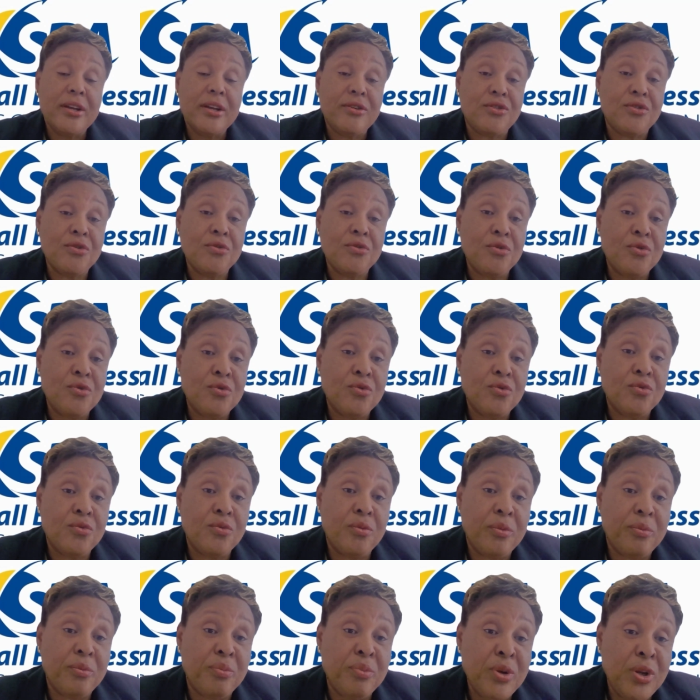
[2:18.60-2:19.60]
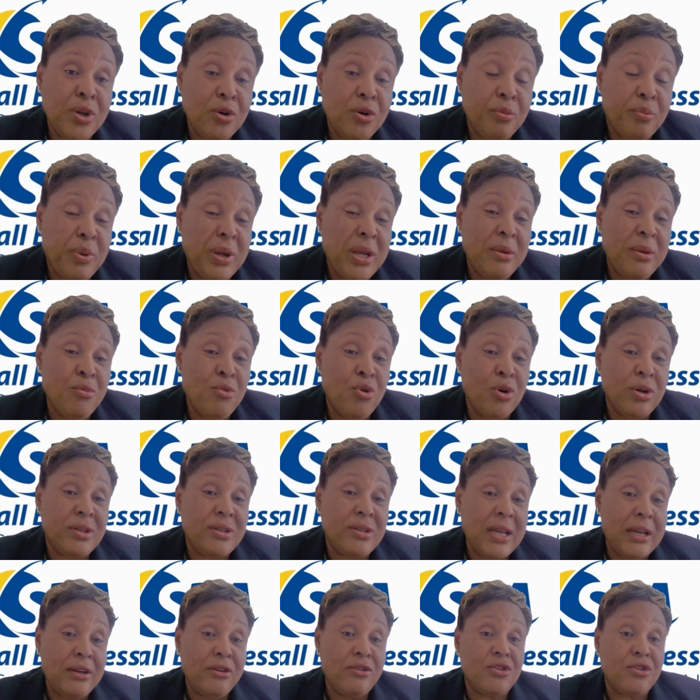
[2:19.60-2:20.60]
to, pay more
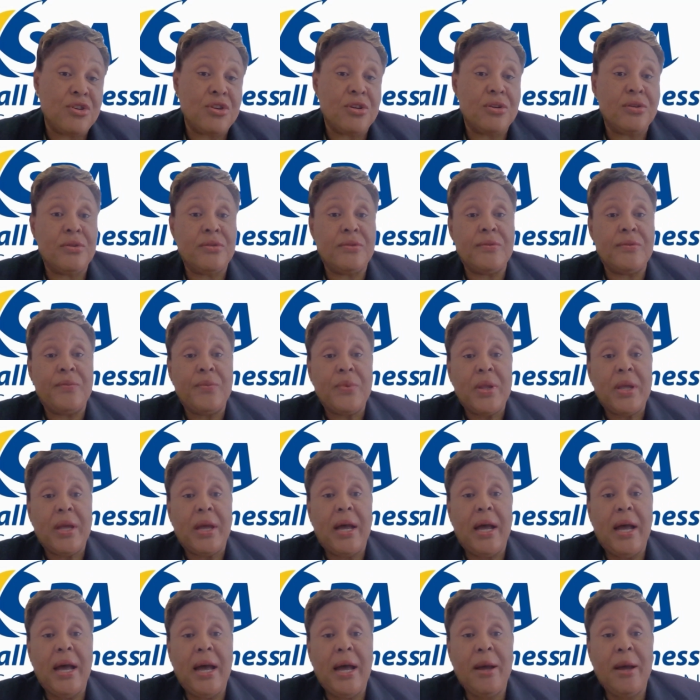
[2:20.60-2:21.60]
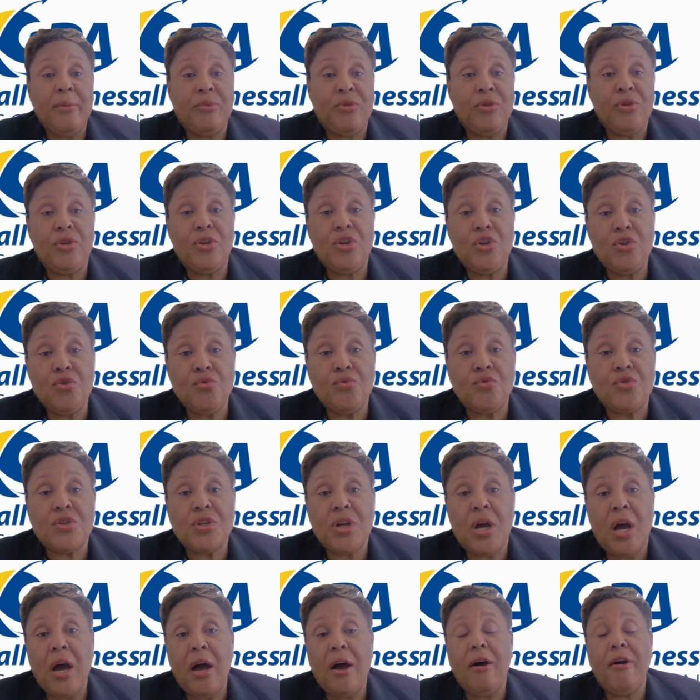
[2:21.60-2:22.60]
attention to the
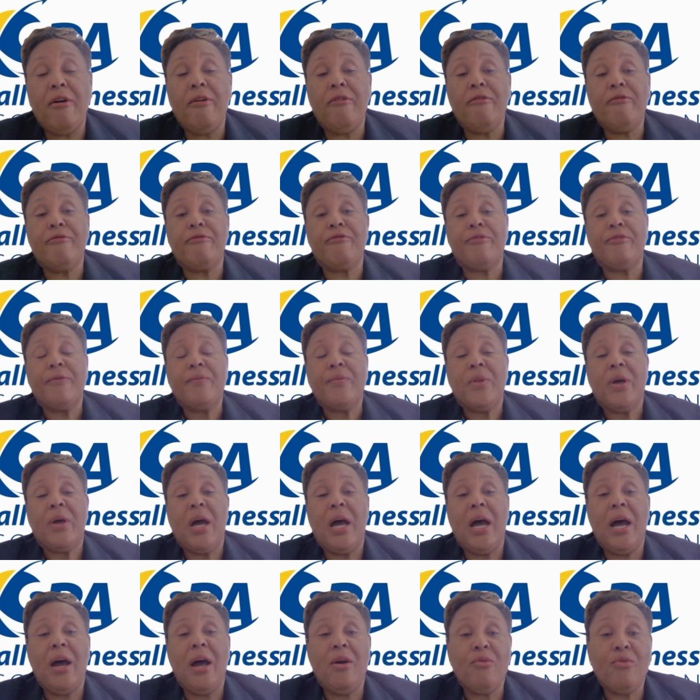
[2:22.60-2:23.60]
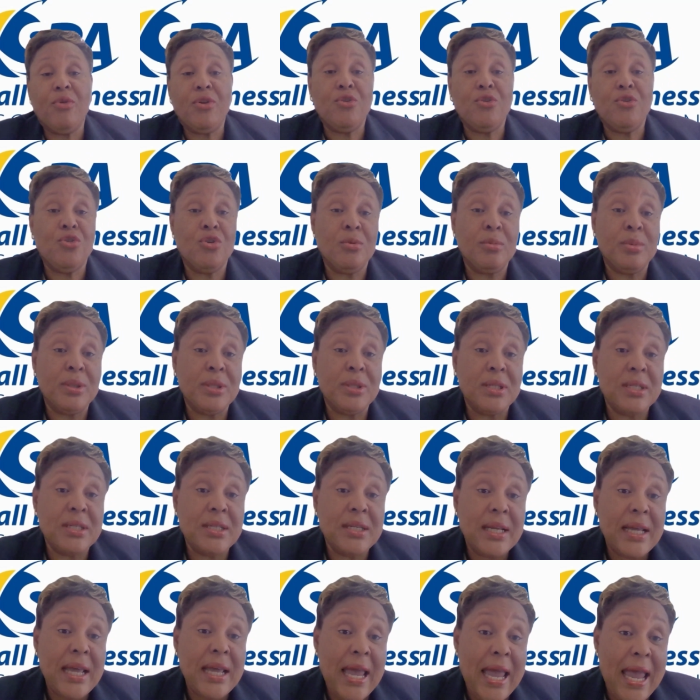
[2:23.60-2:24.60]
use of
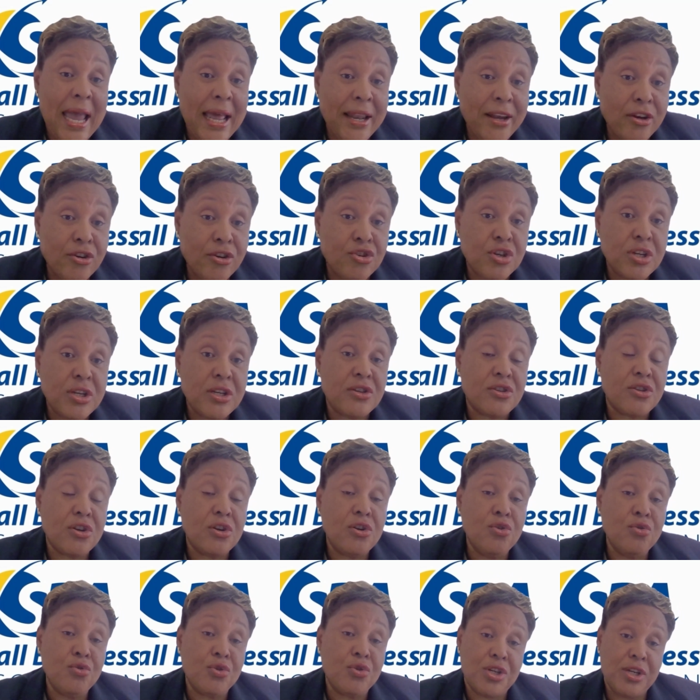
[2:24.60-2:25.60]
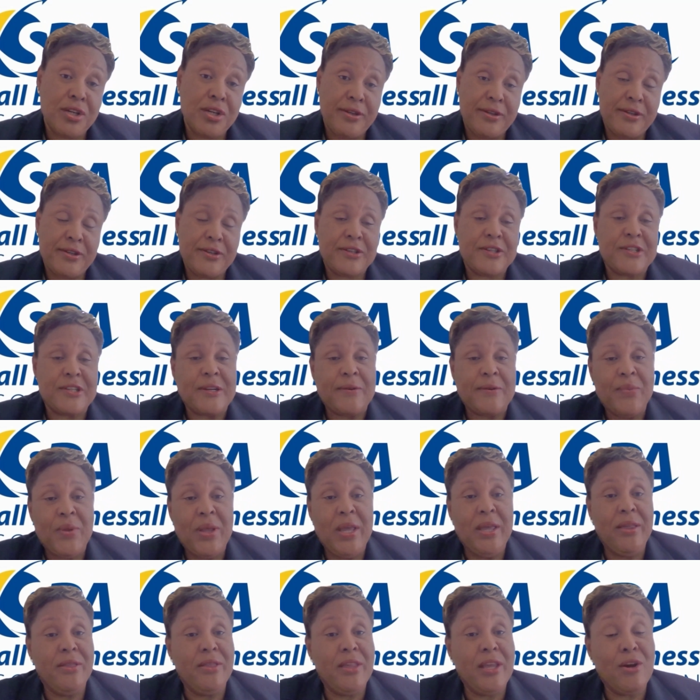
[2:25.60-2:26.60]
renewable energy solutions
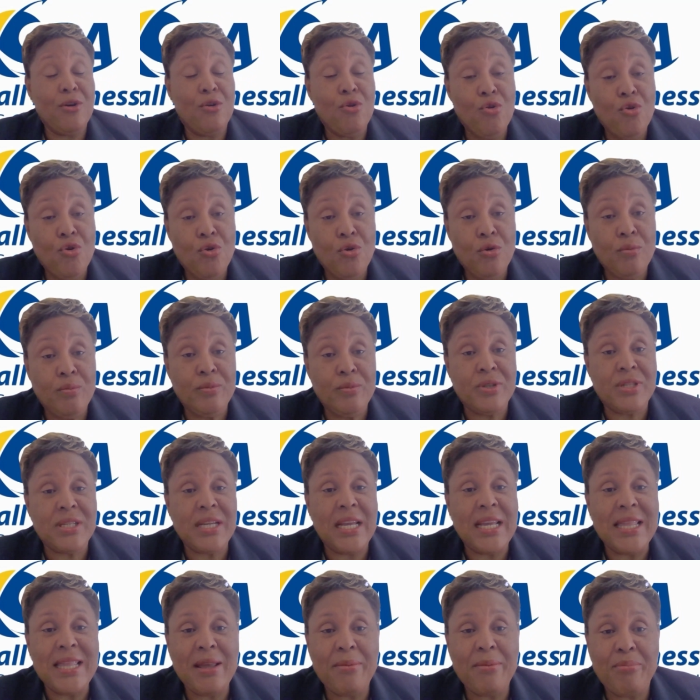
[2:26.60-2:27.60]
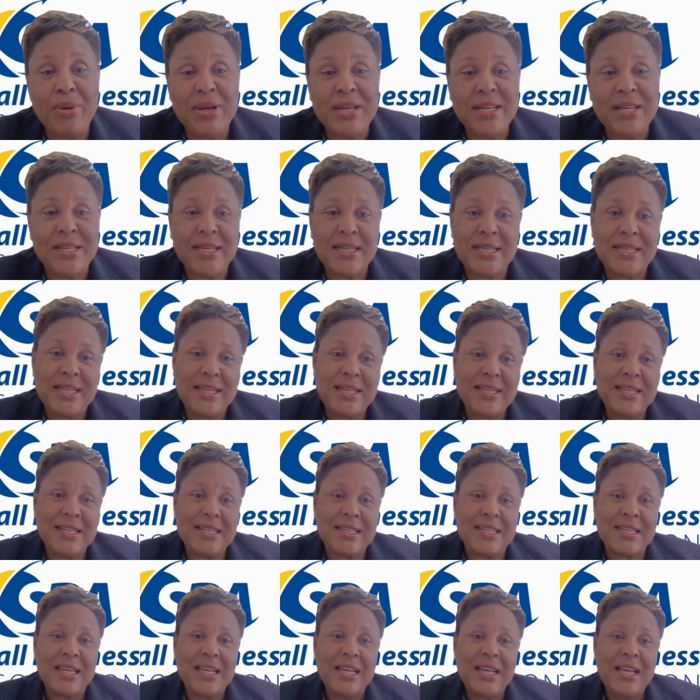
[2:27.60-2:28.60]
in their homes, in their
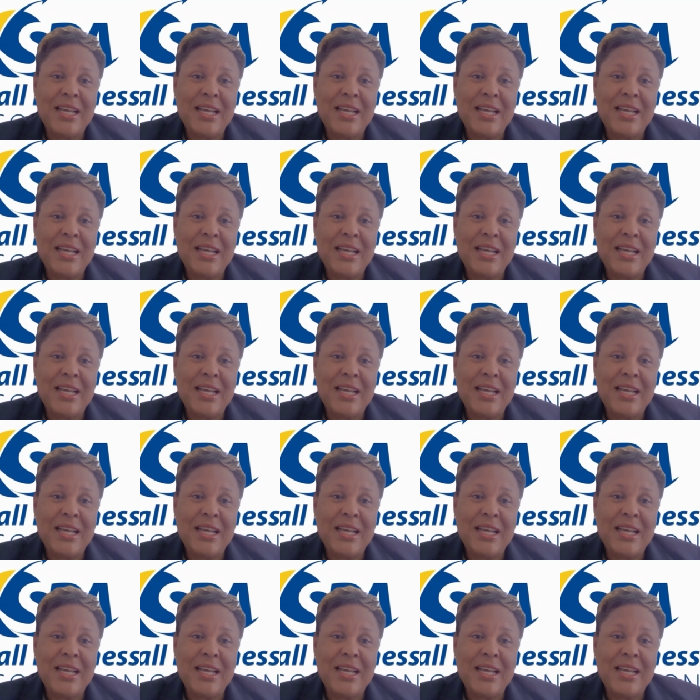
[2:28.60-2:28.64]
businesses.